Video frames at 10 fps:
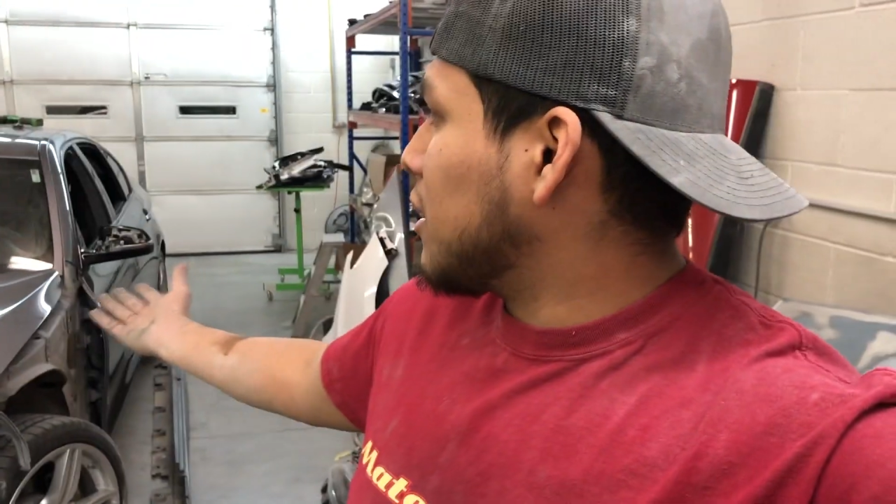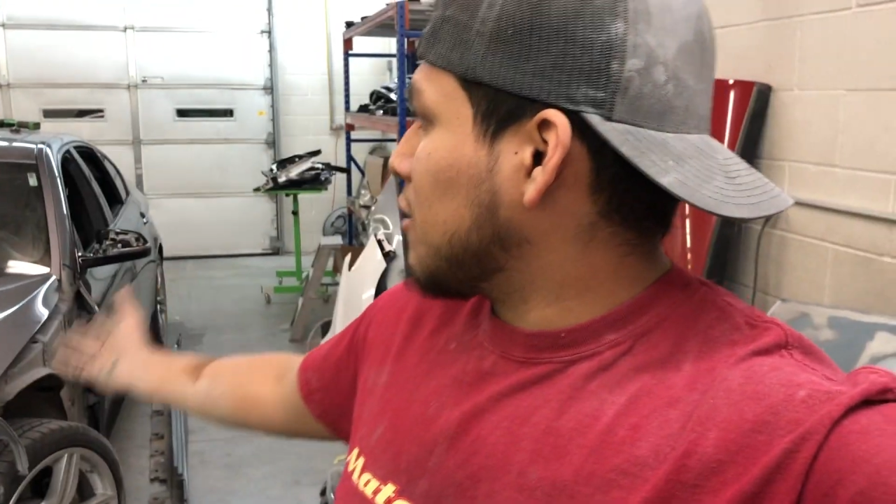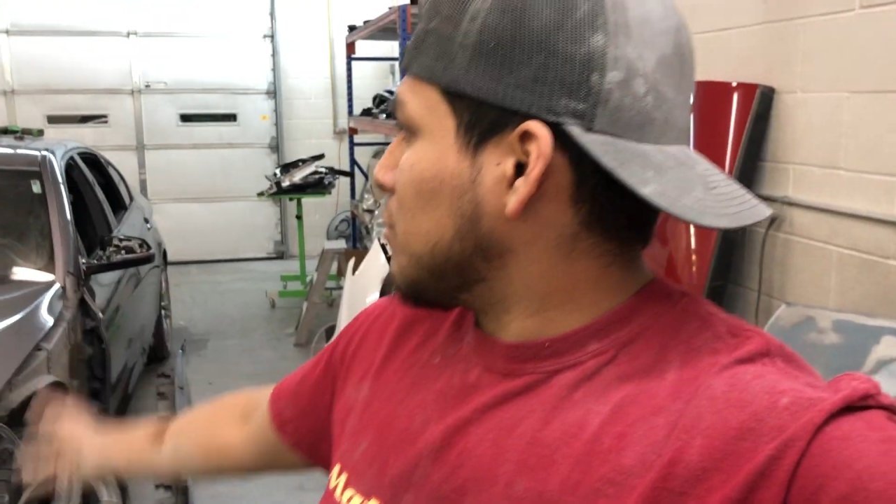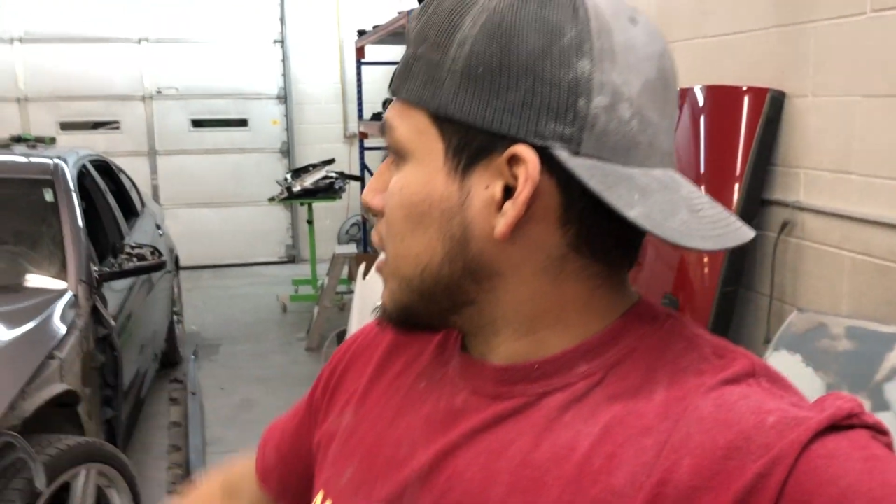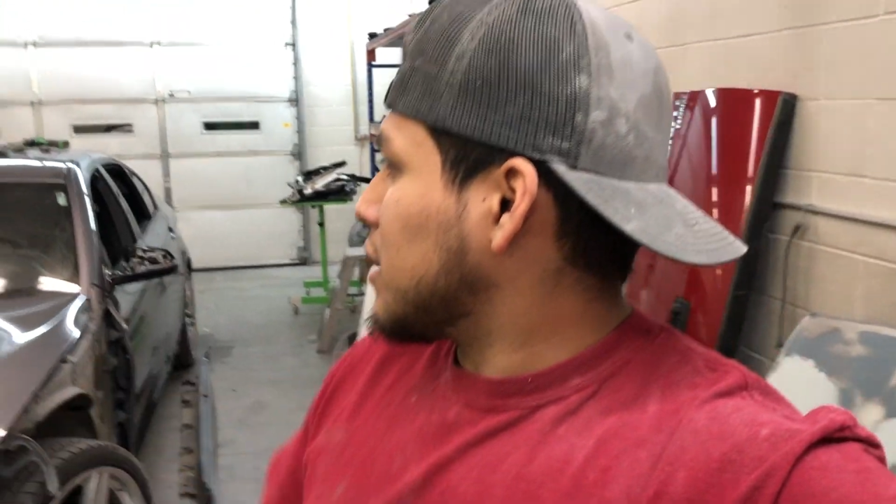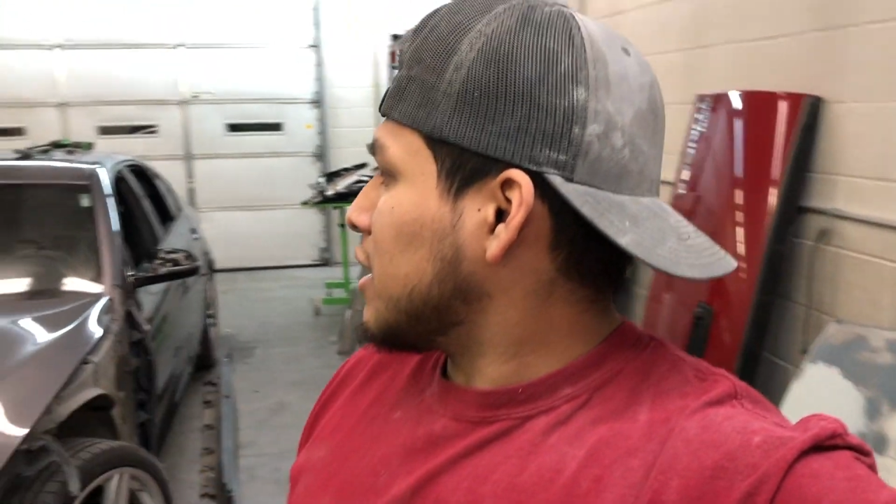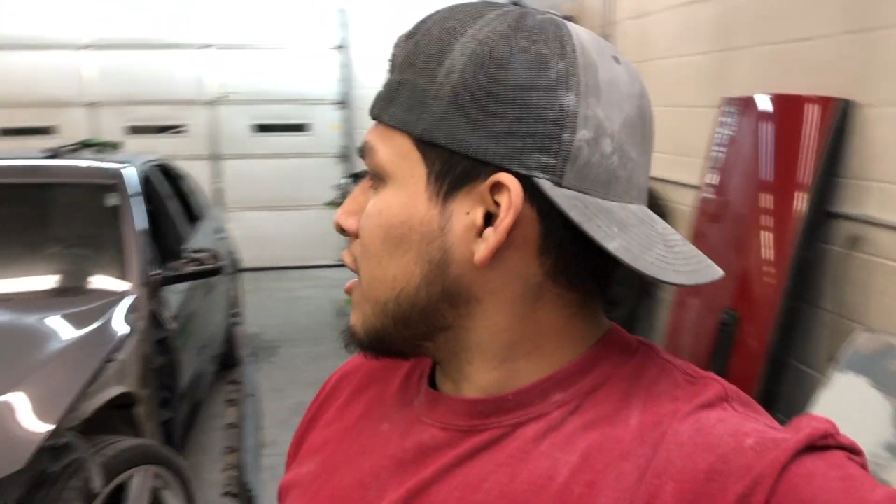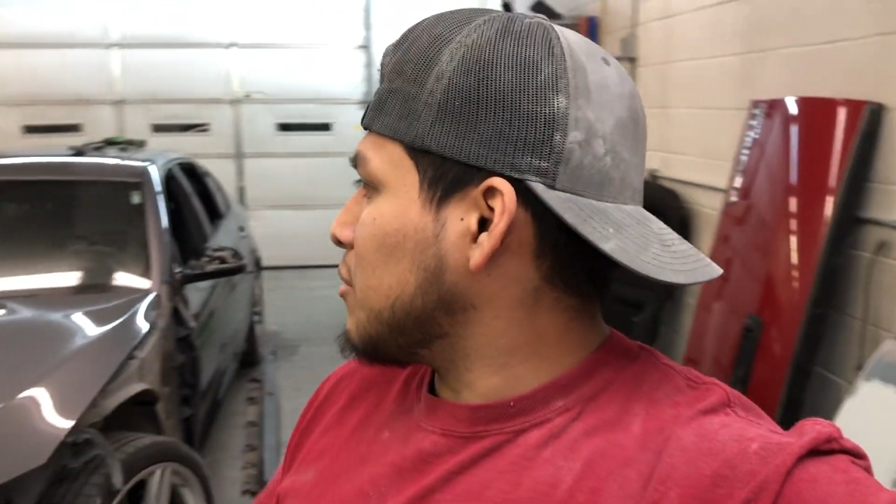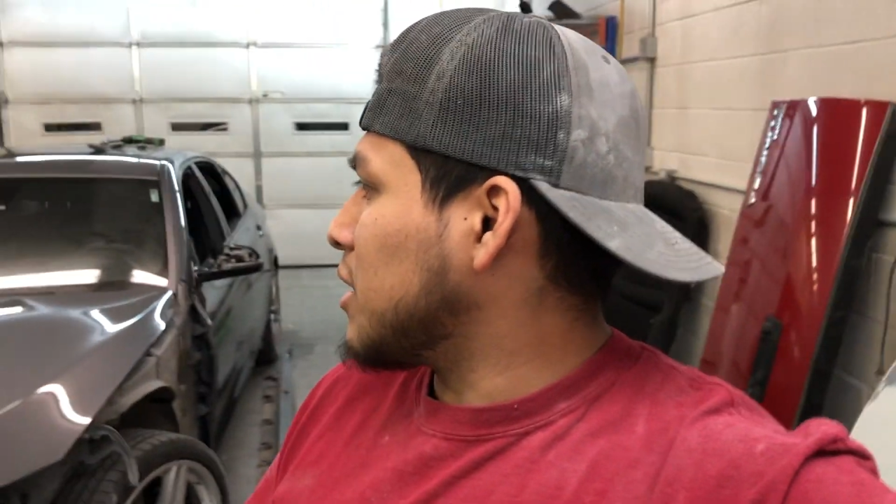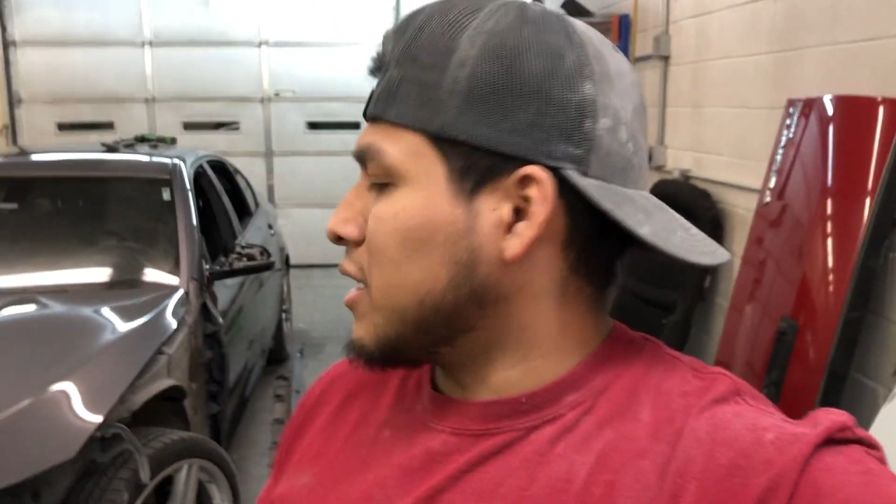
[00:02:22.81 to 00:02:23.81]
complain
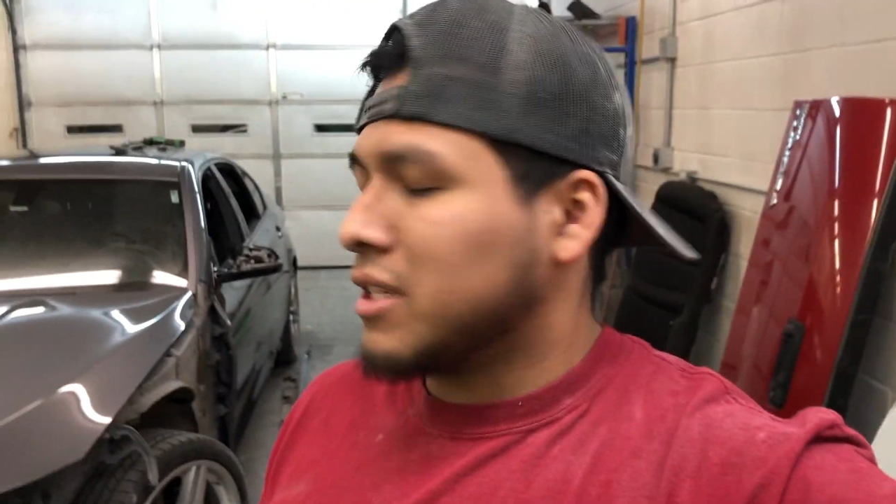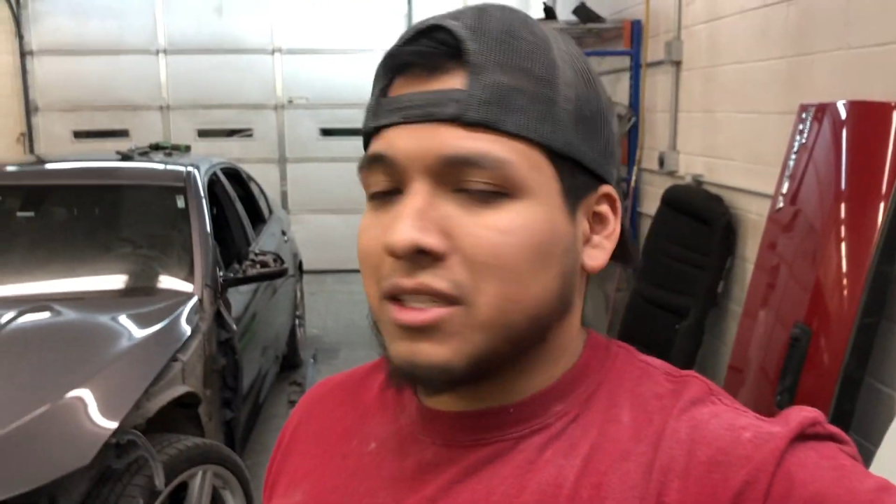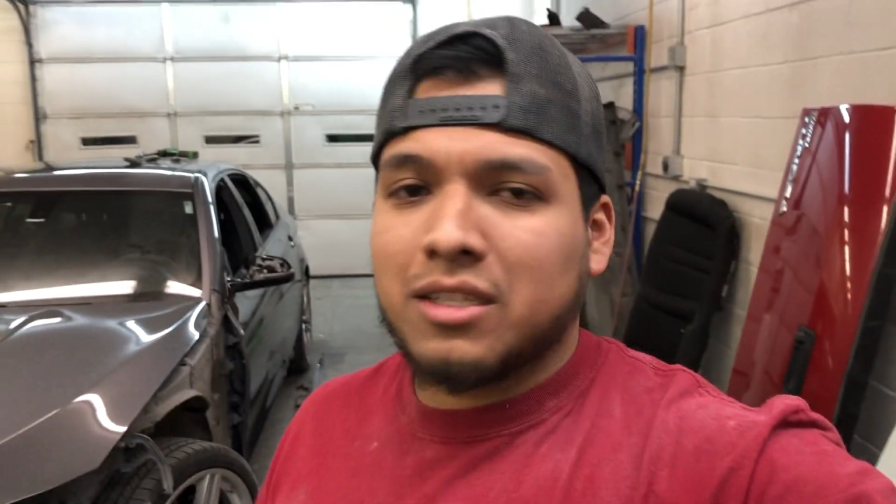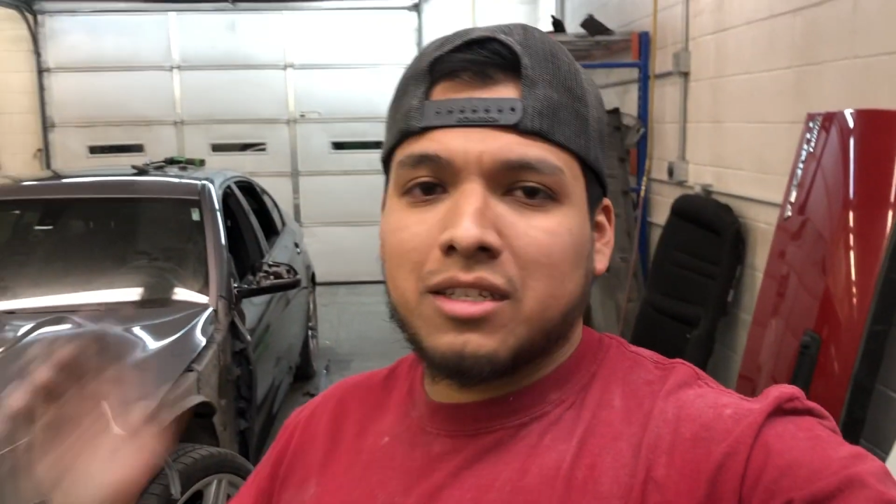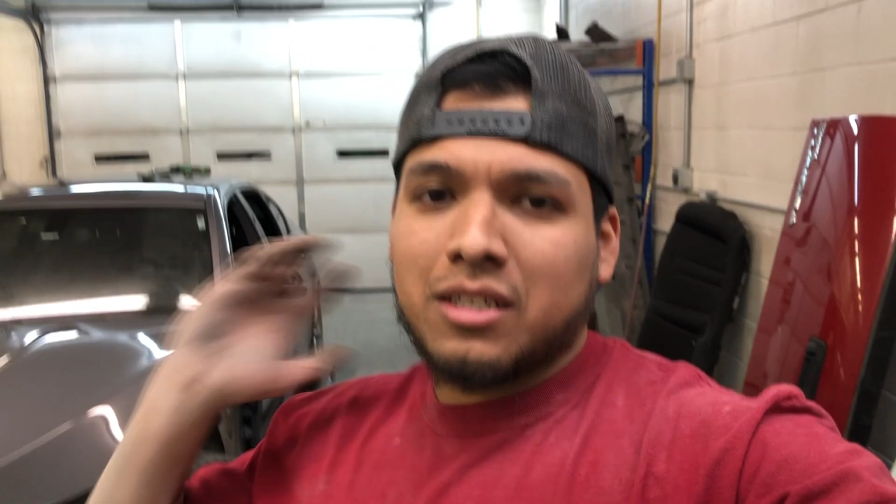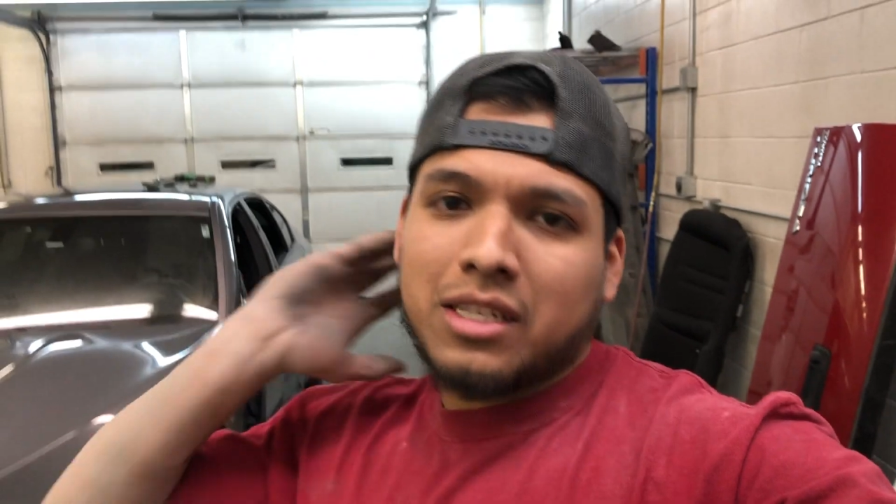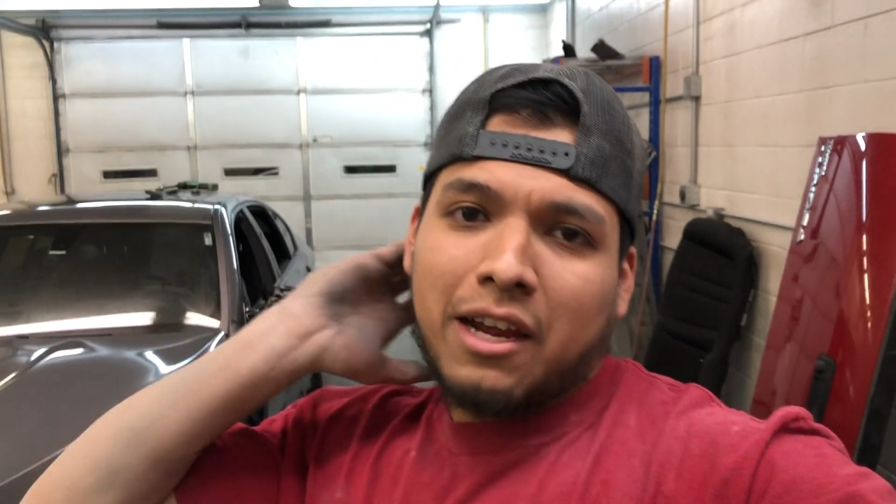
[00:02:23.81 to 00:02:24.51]
there because